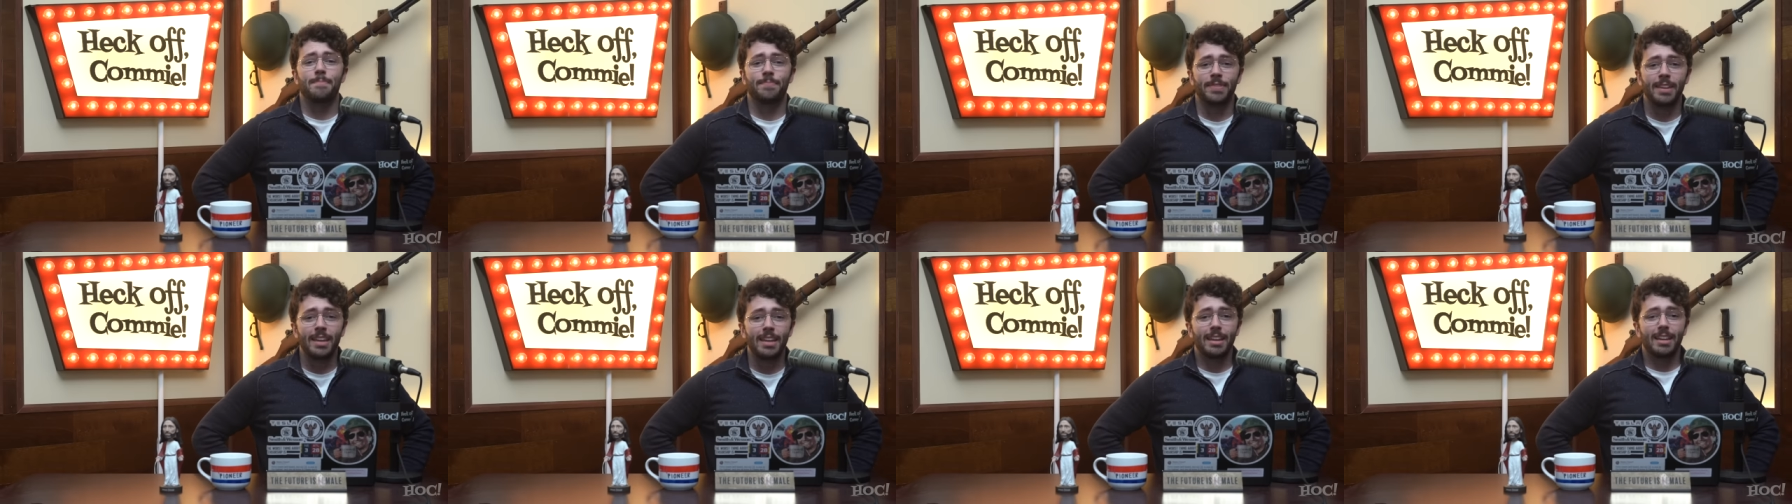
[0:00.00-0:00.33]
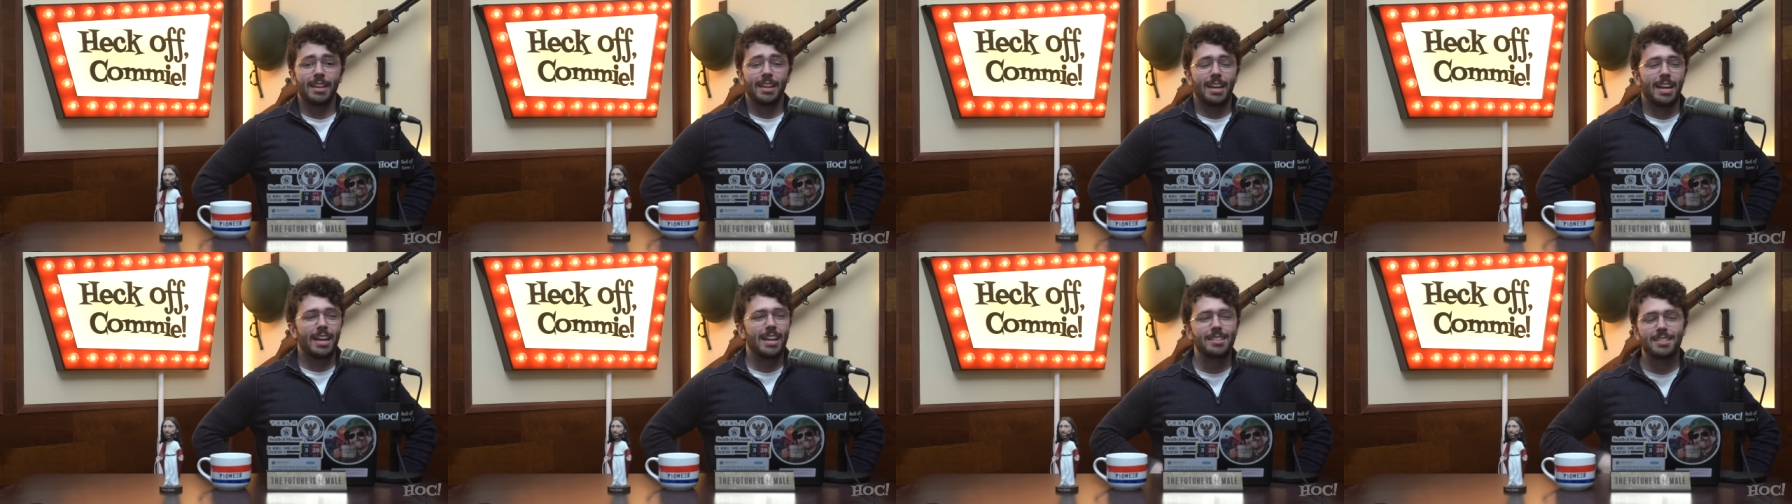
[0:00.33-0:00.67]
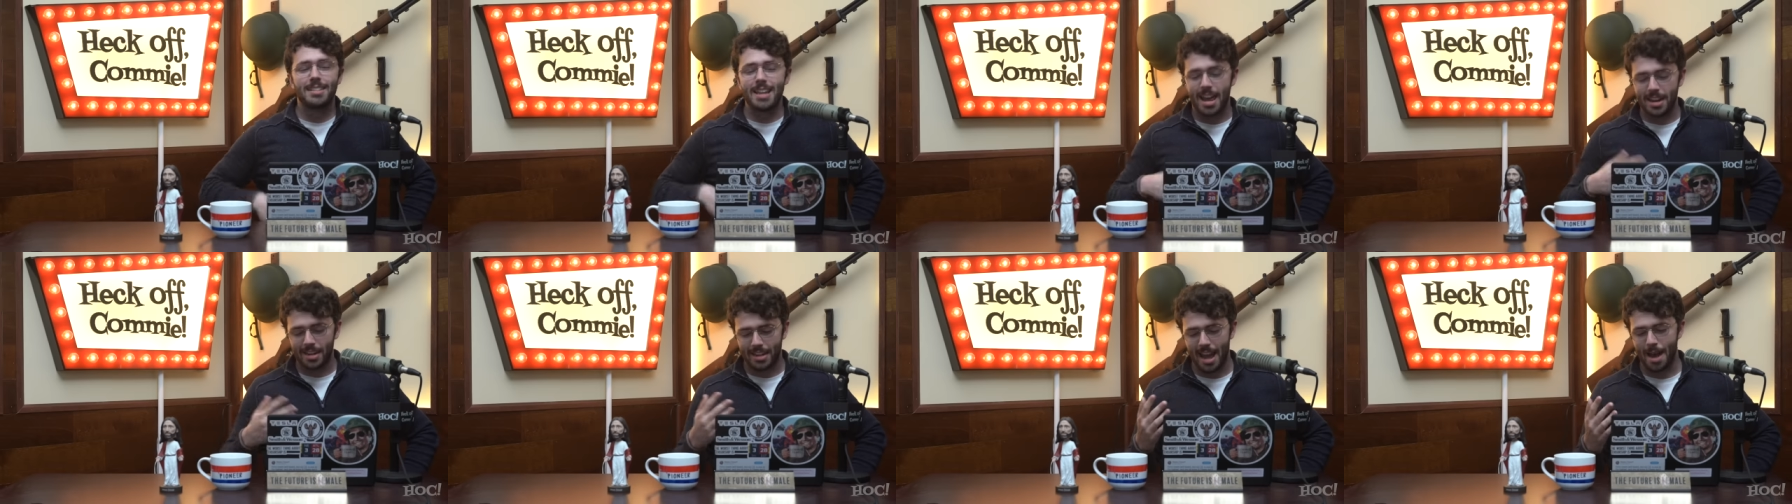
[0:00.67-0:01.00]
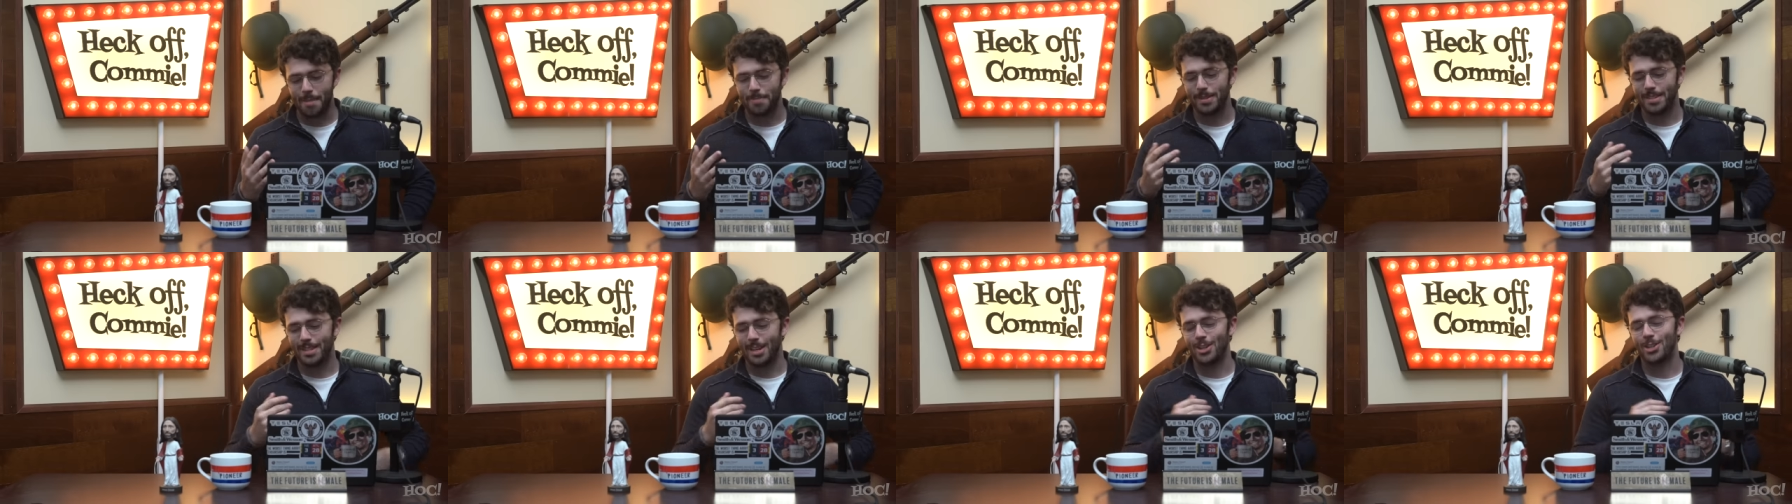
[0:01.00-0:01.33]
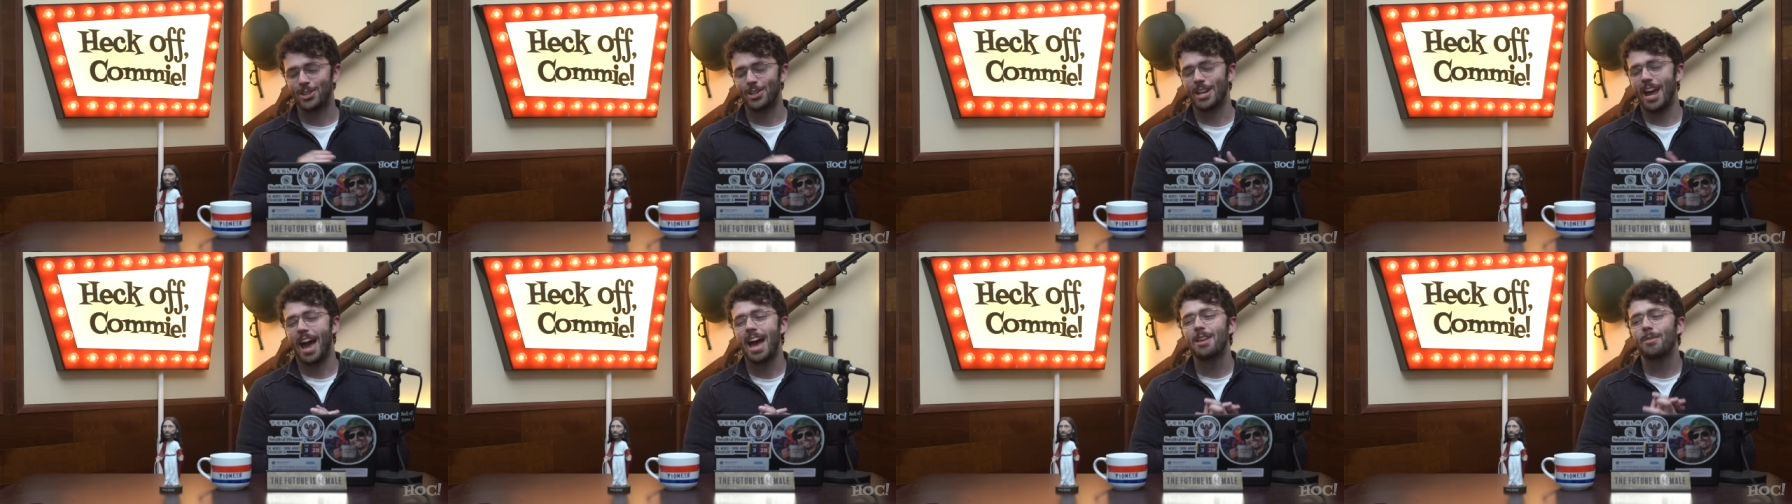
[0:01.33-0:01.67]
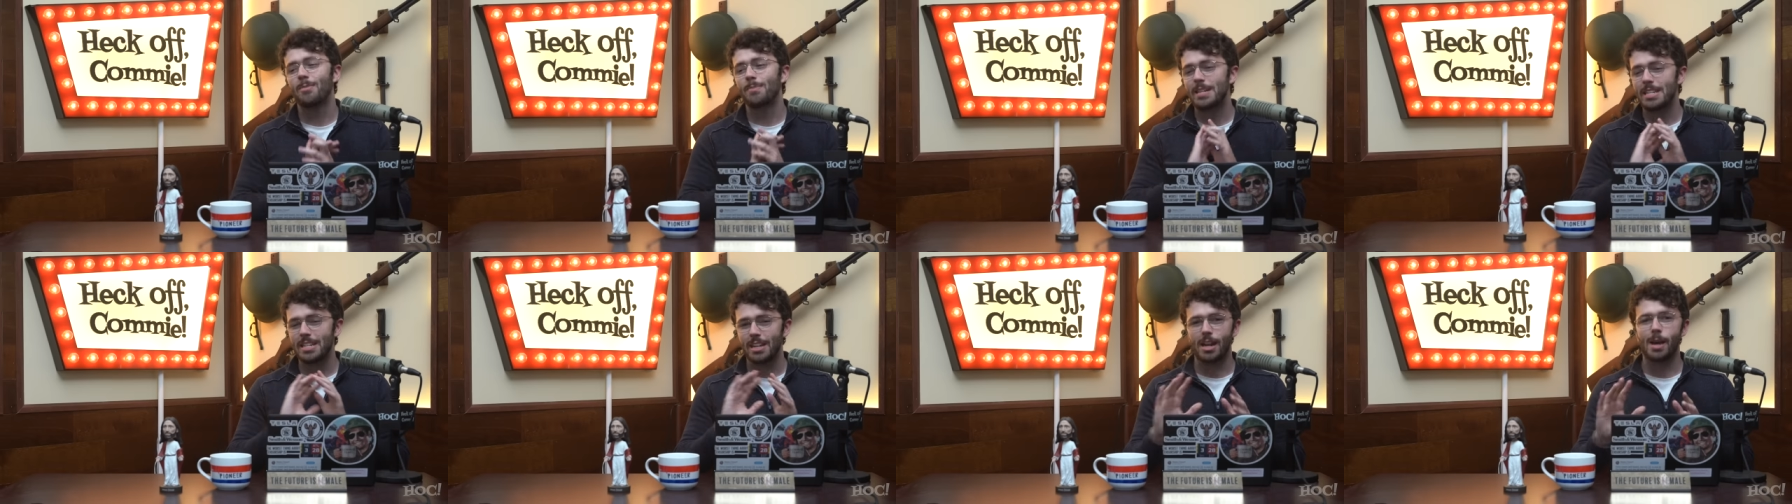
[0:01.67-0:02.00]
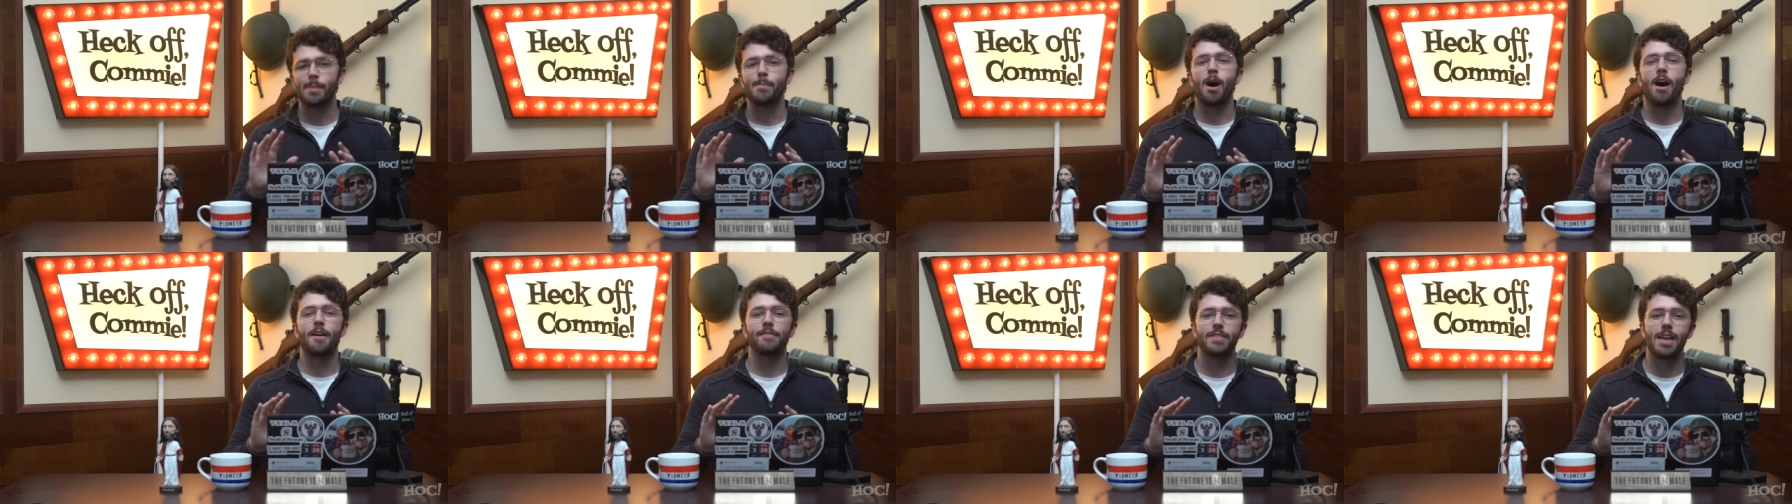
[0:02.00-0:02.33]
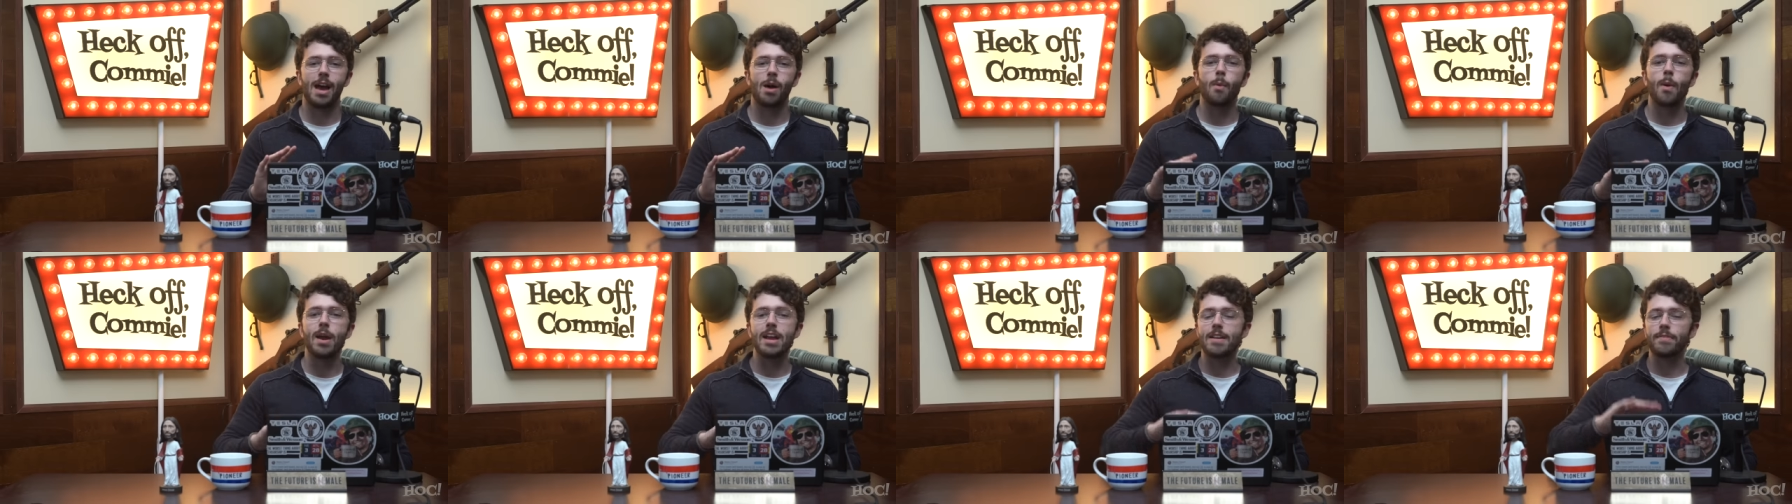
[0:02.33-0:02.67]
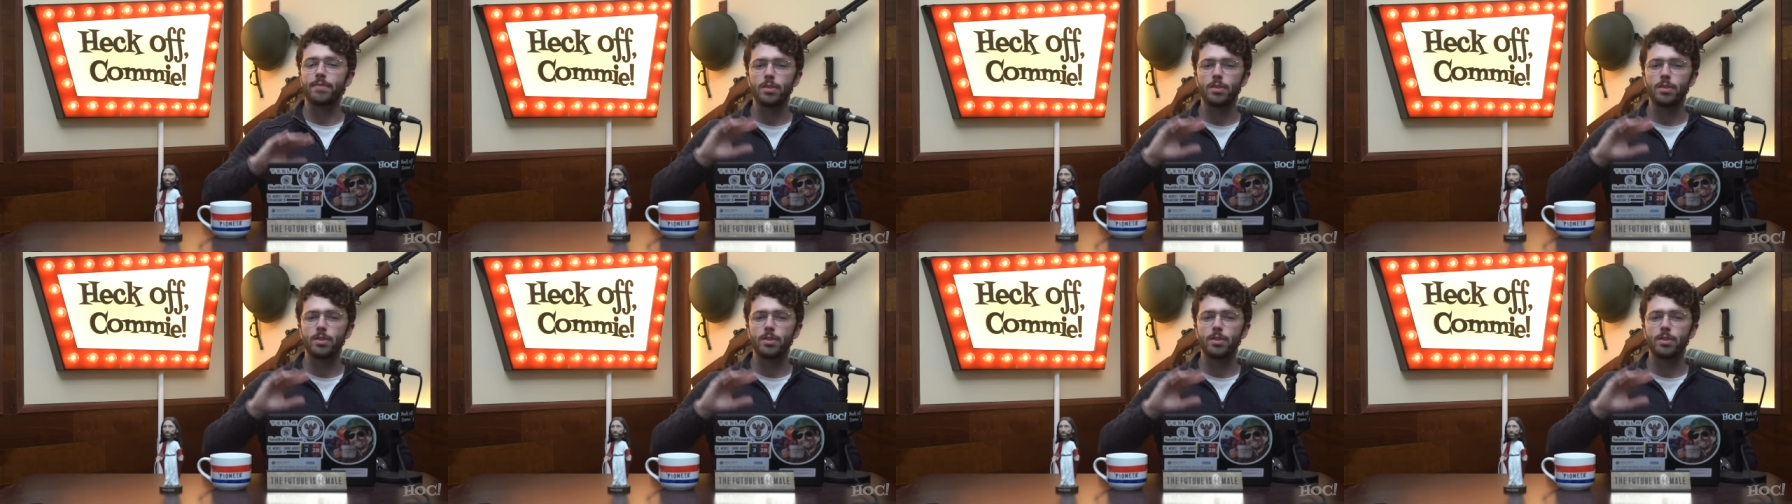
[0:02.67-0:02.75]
And it's not a competition. I don't mean to come off that way.